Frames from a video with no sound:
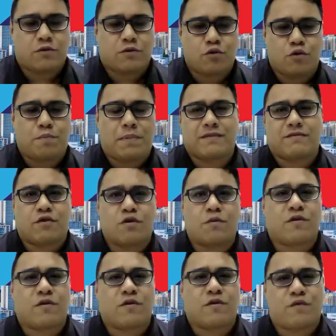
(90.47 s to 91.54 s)
and 2 plus
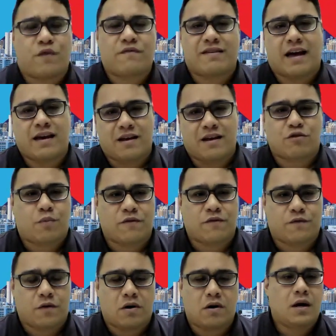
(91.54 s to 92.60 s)
0.5 is higher than
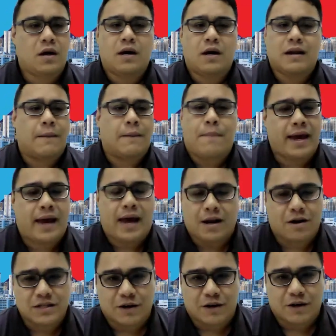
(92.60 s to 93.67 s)
2.4, the bank
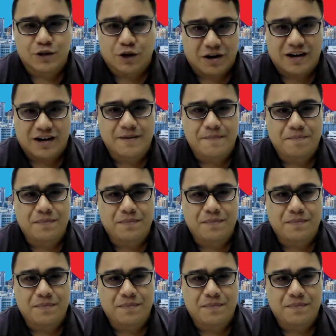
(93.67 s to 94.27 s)
cannot sell SORA.